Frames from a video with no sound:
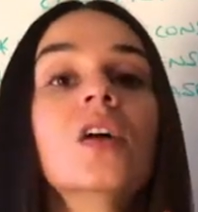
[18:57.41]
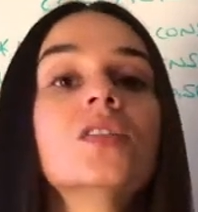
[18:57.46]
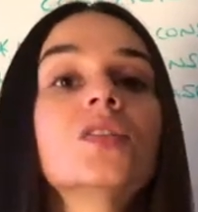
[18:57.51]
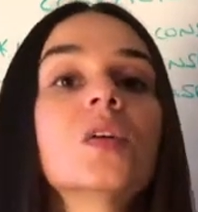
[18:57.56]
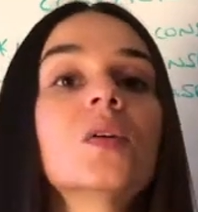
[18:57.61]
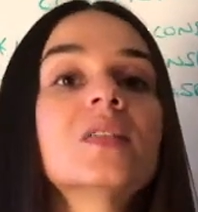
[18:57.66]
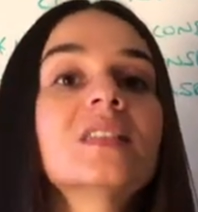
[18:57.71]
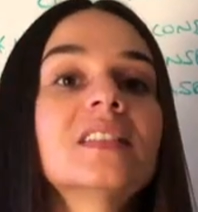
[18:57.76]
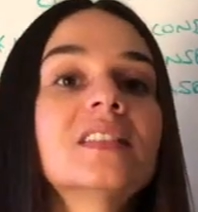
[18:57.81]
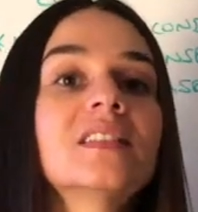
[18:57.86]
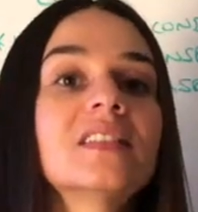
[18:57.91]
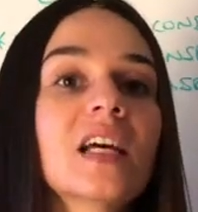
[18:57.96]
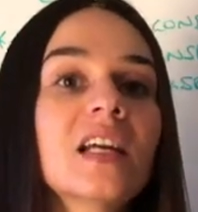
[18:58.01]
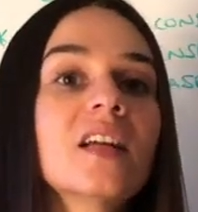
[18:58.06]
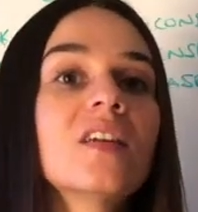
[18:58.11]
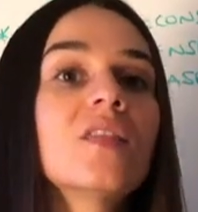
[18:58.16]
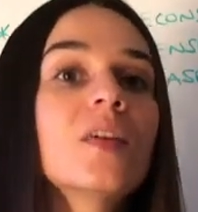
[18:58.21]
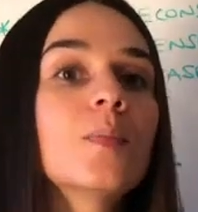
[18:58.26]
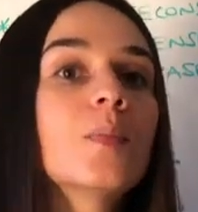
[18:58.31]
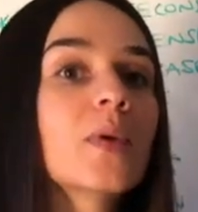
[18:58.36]
So
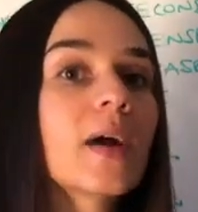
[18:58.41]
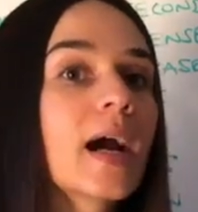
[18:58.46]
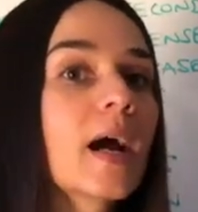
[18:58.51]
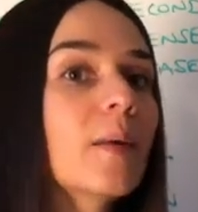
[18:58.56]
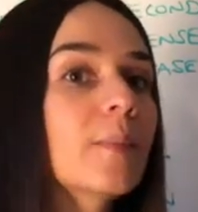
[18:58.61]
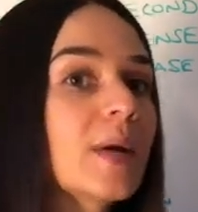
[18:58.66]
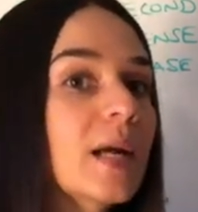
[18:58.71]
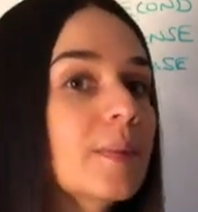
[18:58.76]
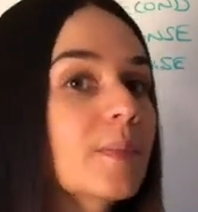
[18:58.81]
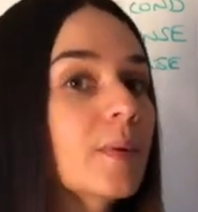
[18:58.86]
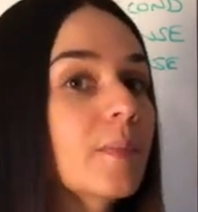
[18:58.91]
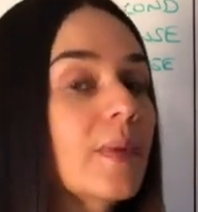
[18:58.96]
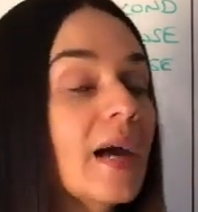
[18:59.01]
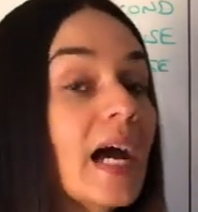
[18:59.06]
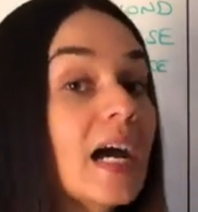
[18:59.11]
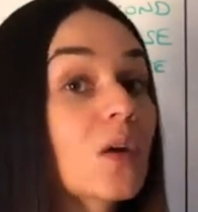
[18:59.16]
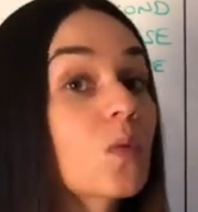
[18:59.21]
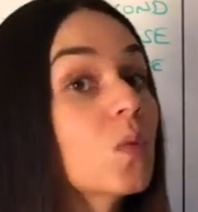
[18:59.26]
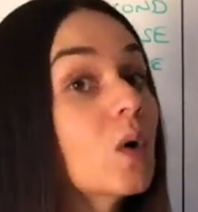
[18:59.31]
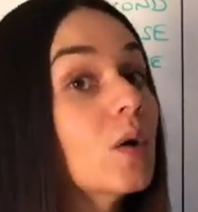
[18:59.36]
instead of a brown paper
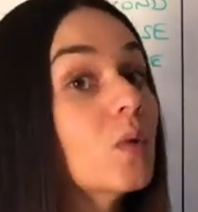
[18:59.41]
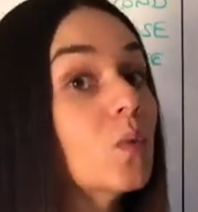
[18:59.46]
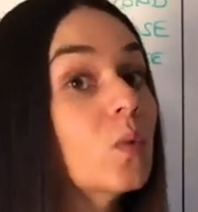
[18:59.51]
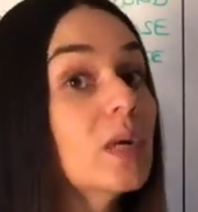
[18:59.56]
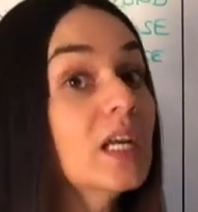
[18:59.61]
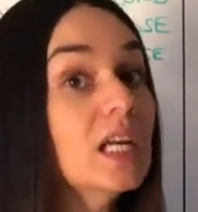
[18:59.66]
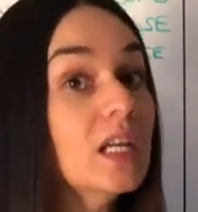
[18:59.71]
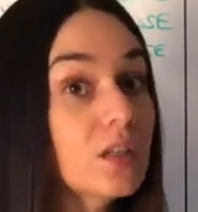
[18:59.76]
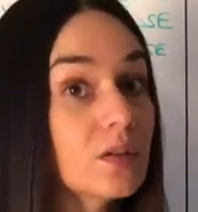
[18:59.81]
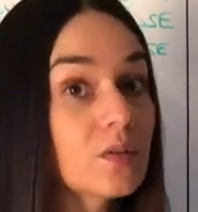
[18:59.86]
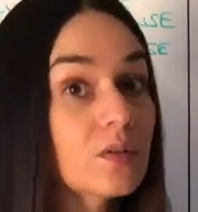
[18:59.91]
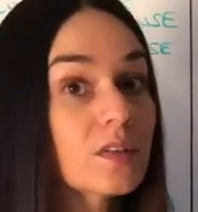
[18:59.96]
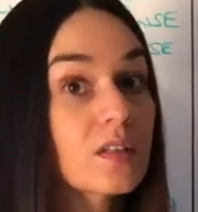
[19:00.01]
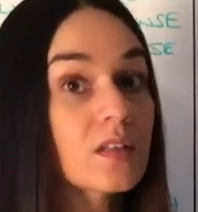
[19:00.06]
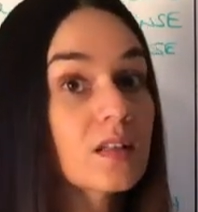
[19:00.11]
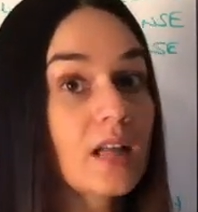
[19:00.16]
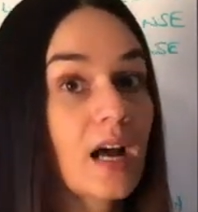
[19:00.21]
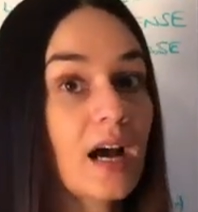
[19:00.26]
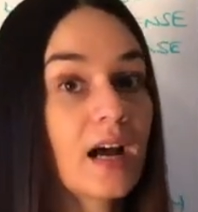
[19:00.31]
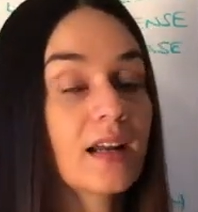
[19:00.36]
bag, what we use
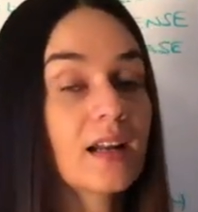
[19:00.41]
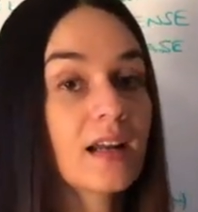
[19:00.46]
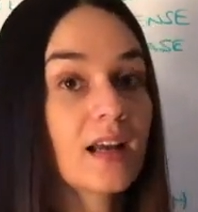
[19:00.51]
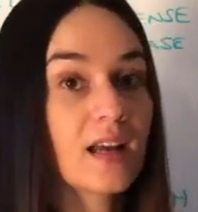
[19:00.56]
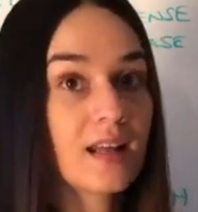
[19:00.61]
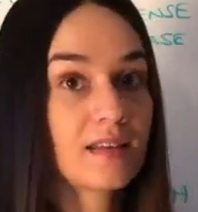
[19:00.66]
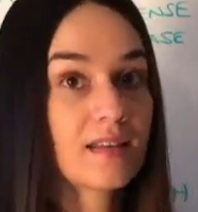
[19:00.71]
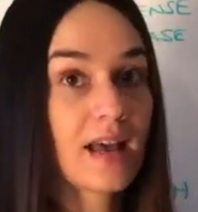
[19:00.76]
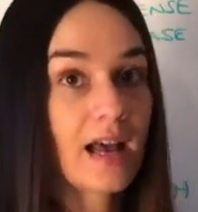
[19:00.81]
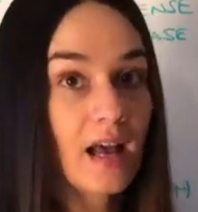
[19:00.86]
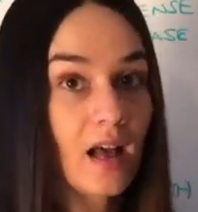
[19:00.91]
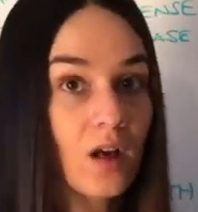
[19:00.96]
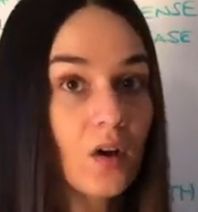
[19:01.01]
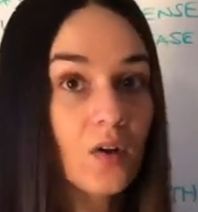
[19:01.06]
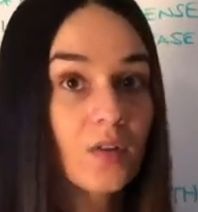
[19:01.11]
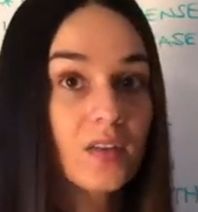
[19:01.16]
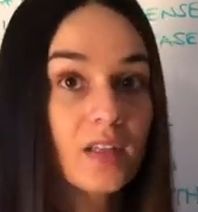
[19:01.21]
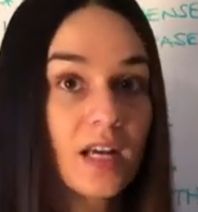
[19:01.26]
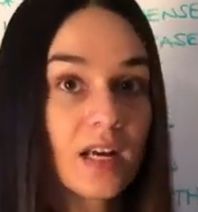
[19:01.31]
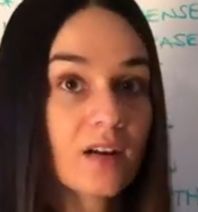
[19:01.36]
a lot in the
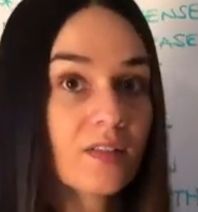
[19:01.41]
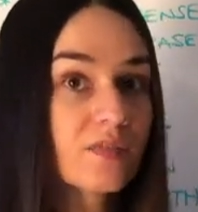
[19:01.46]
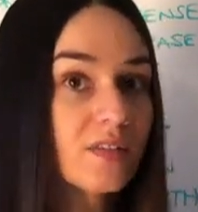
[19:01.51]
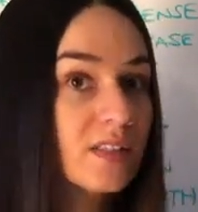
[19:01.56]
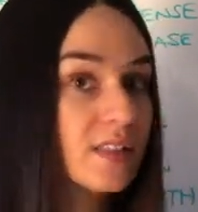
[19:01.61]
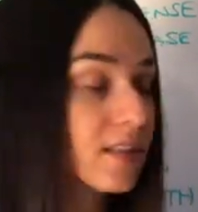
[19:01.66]
healthcare